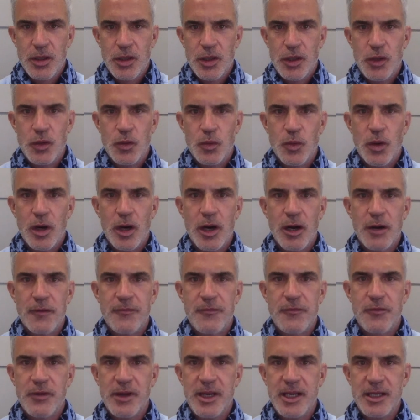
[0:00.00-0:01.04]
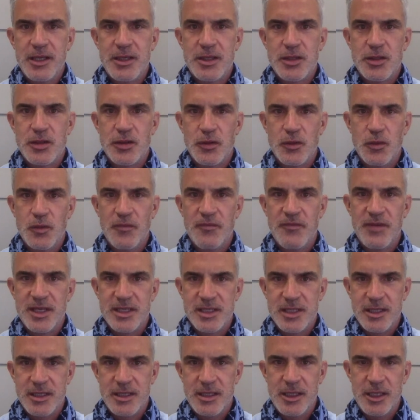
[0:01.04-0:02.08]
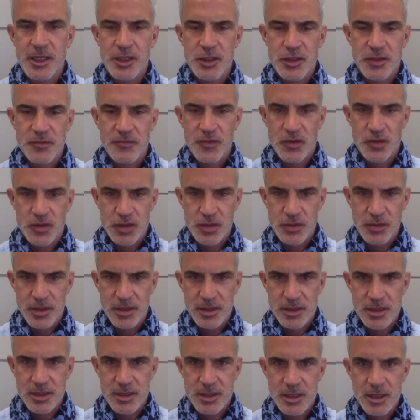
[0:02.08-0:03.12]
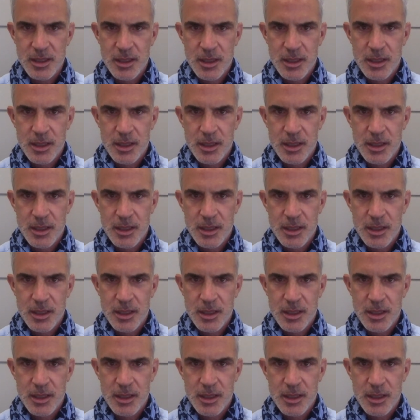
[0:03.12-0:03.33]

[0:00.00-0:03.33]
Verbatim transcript: you are free to visit each of your students'